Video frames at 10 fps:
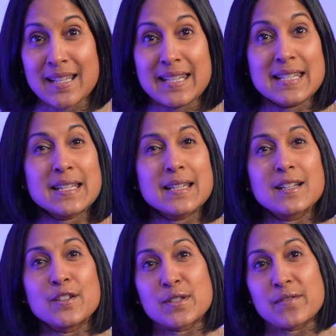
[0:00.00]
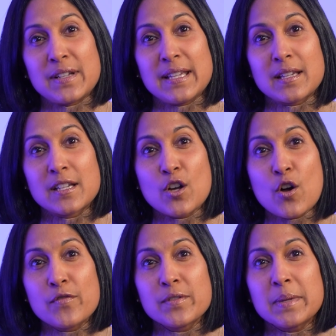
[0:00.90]
Leading inclusively can
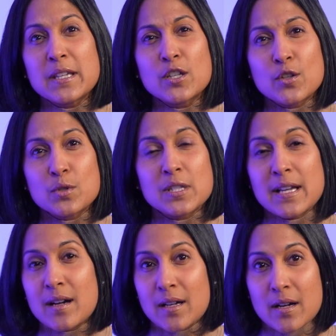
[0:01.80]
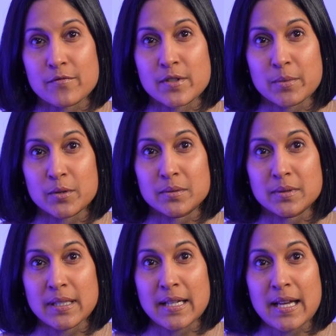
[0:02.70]
often be hugely uncomfortable,
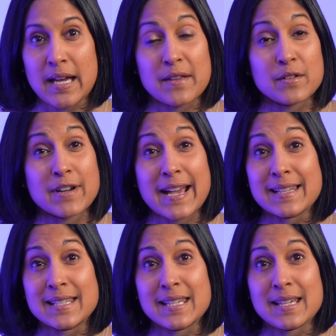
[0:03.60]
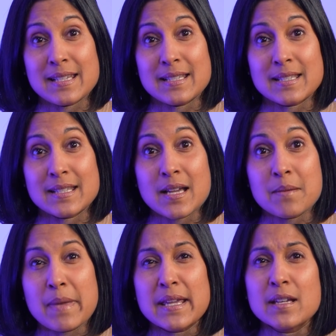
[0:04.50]
and the reality is
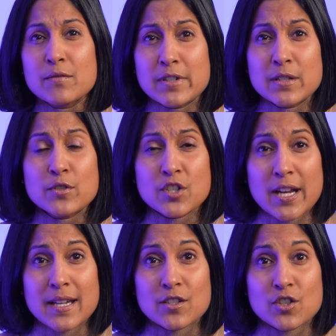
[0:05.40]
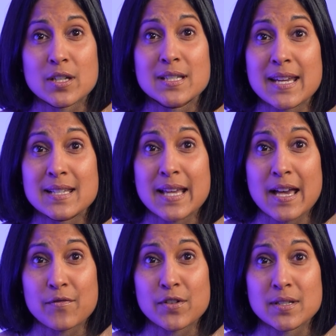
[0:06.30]
making real change takes
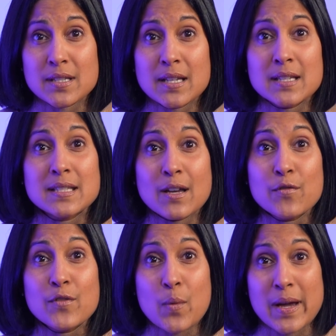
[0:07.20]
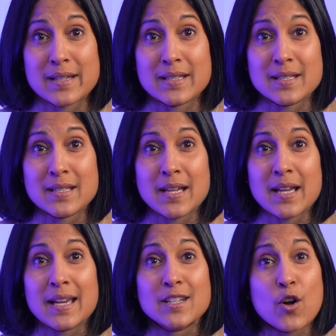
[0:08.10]
effort, self-awareness,
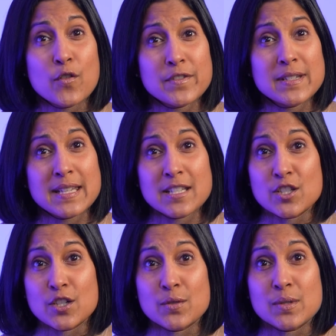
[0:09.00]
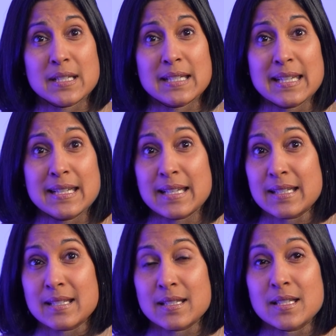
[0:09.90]
and often needs you to lean
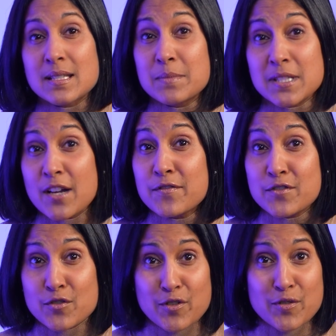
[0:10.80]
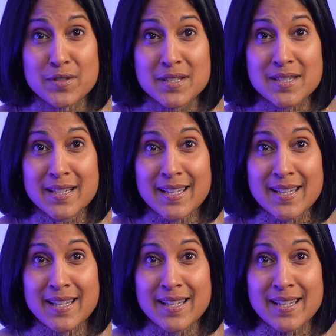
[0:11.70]
in to some tough truths.